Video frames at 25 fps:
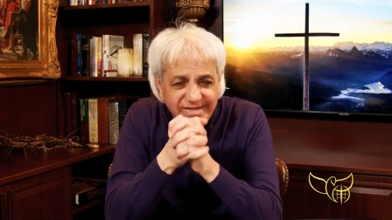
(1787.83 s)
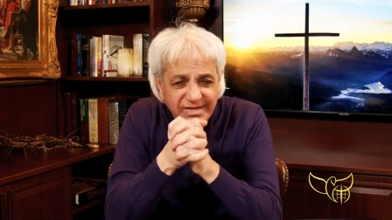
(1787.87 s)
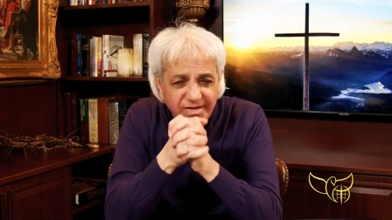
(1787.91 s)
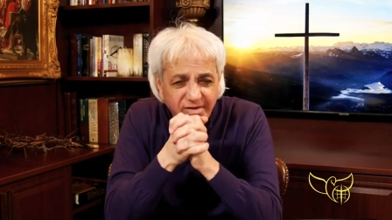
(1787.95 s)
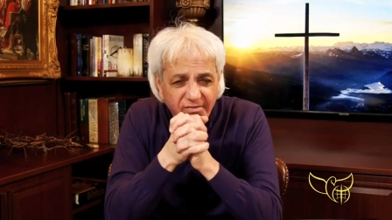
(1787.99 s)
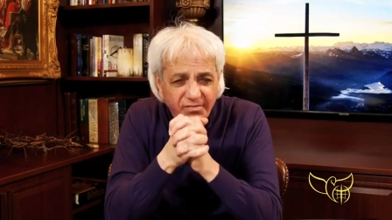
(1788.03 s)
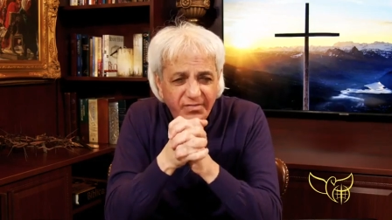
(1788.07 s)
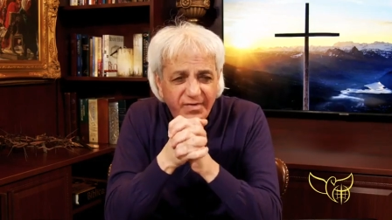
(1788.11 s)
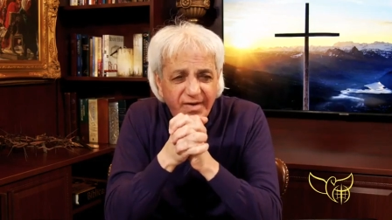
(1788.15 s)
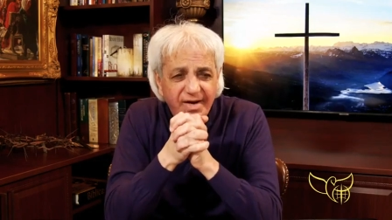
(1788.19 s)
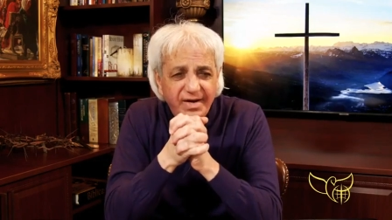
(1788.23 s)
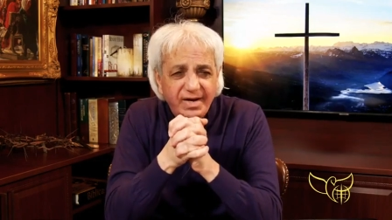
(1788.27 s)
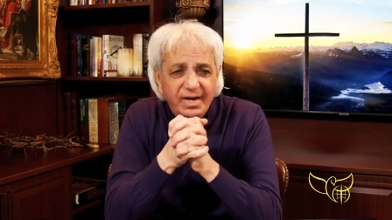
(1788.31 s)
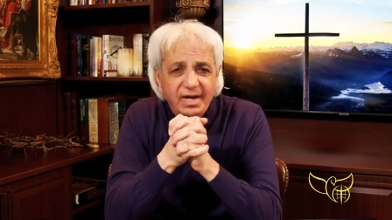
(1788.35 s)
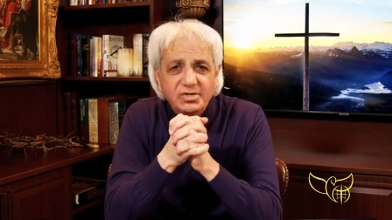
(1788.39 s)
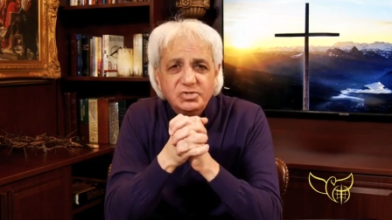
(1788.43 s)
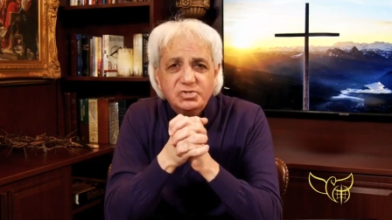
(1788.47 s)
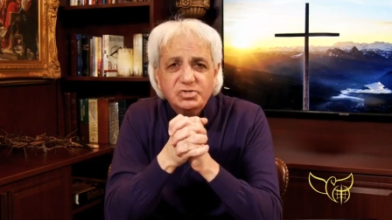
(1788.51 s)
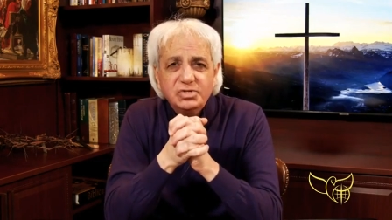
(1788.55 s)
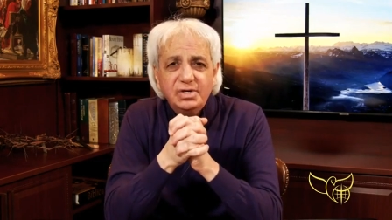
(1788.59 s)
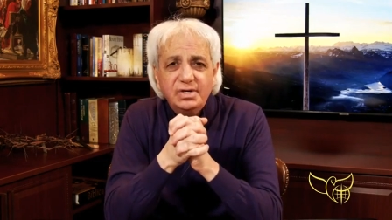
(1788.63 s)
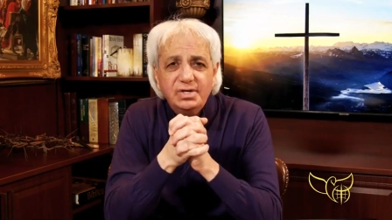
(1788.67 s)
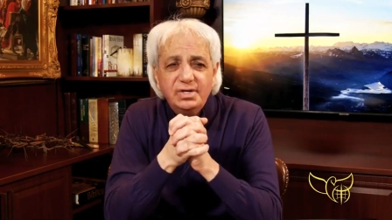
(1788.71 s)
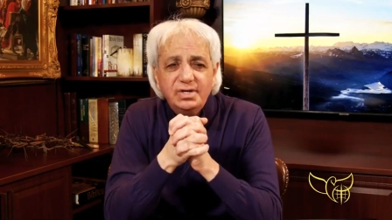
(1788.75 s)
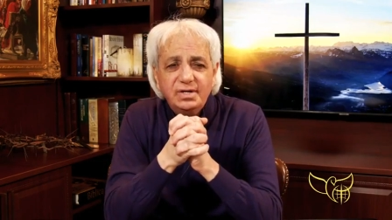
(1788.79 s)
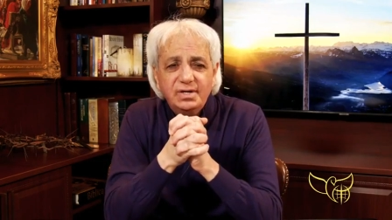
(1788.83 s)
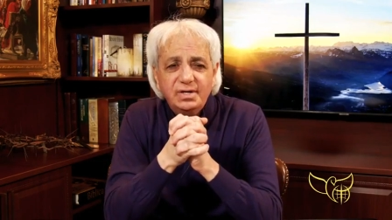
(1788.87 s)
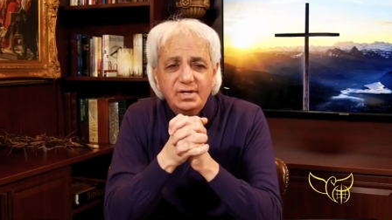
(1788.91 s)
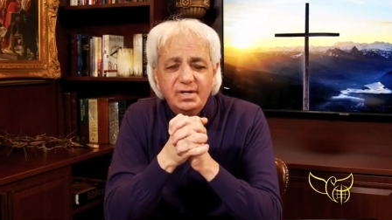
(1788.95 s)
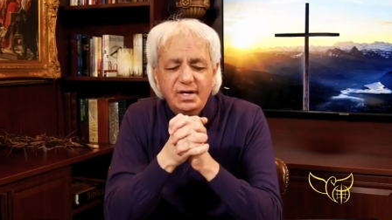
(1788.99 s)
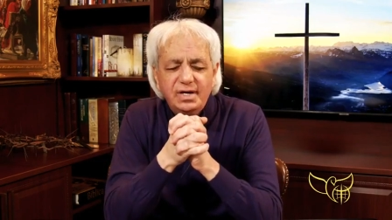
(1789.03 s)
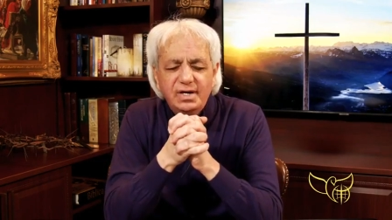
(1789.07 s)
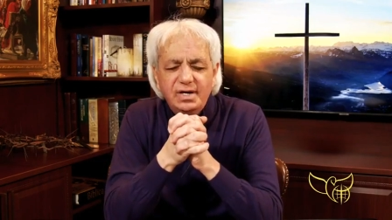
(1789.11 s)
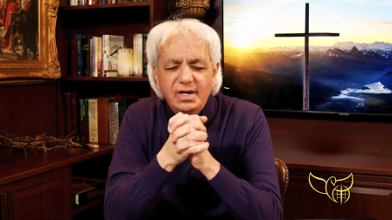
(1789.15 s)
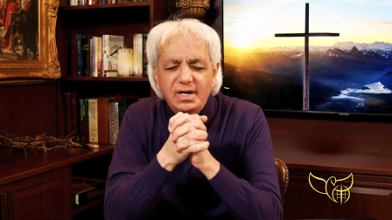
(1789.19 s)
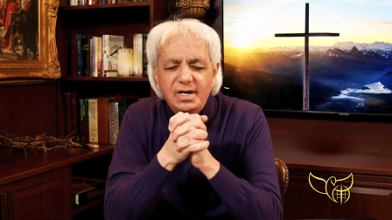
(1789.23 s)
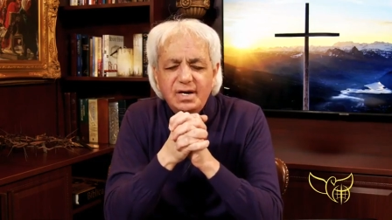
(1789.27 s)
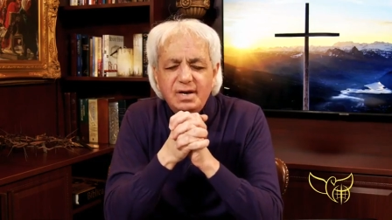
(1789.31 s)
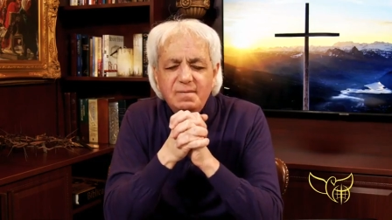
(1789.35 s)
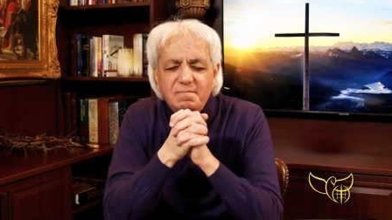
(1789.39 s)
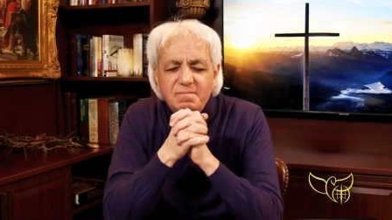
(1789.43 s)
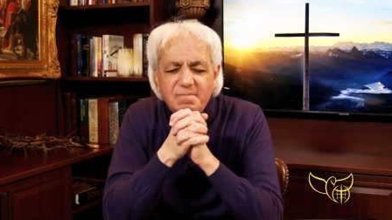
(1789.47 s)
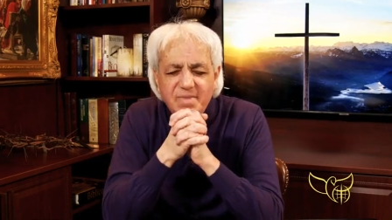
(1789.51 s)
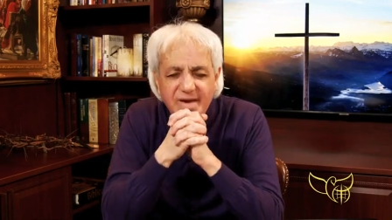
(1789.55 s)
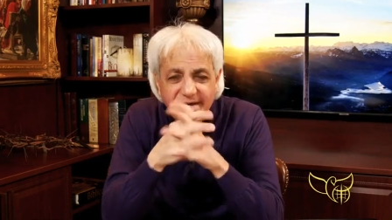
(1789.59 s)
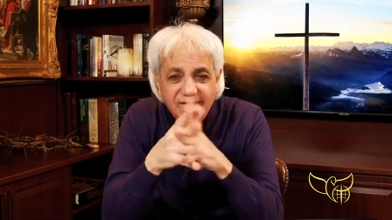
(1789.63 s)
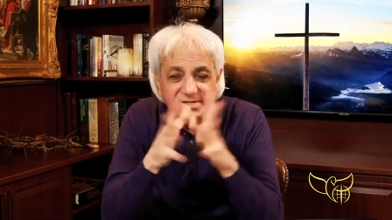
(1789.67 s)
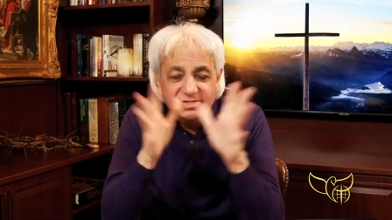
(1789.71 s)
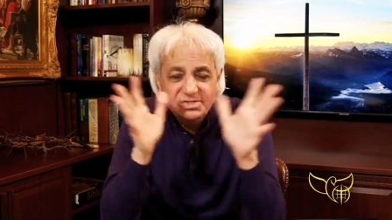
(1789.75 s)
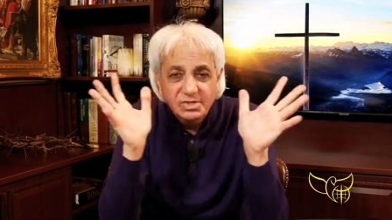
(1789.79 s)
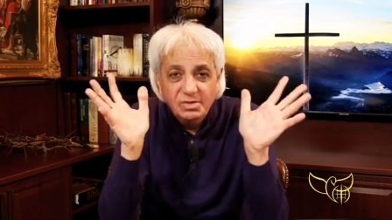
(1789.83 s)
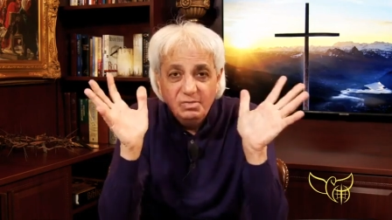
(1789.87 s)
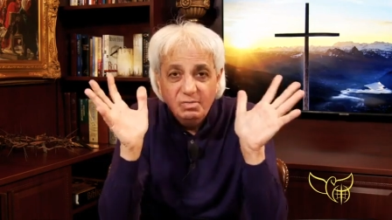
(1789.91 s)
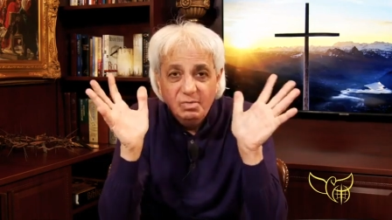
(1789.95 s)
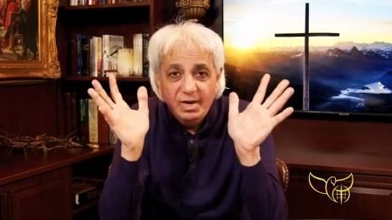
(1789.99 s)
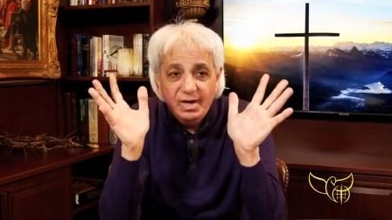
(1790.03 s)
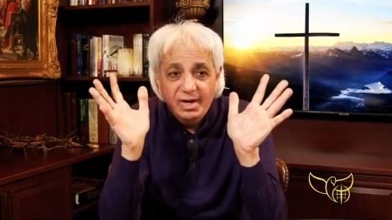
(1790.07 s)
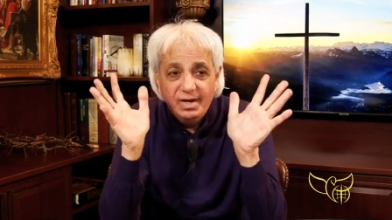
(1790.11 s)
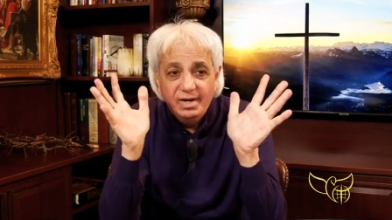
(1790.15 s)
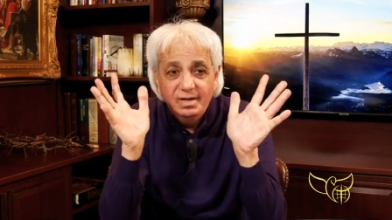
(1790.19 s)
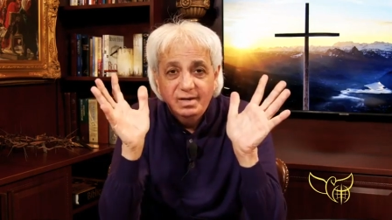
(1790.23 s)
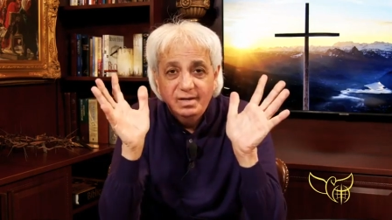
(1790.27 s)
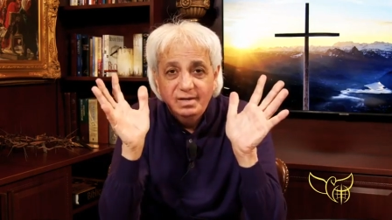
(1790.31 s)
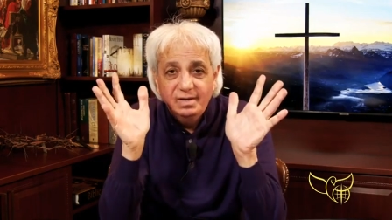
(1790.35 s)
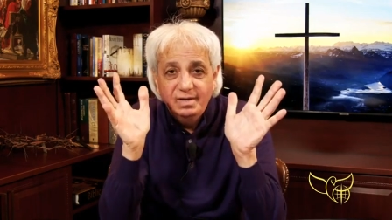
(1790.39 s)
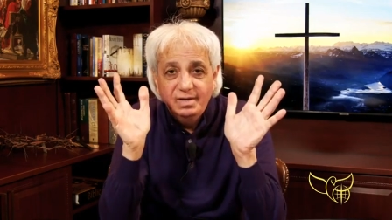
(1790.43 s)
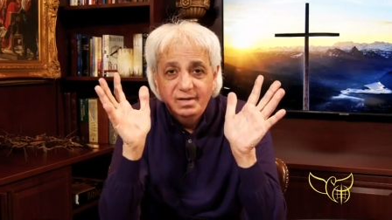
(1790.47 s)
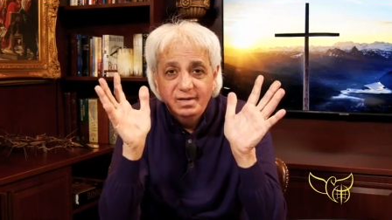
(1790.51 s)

year financially in an amazing way.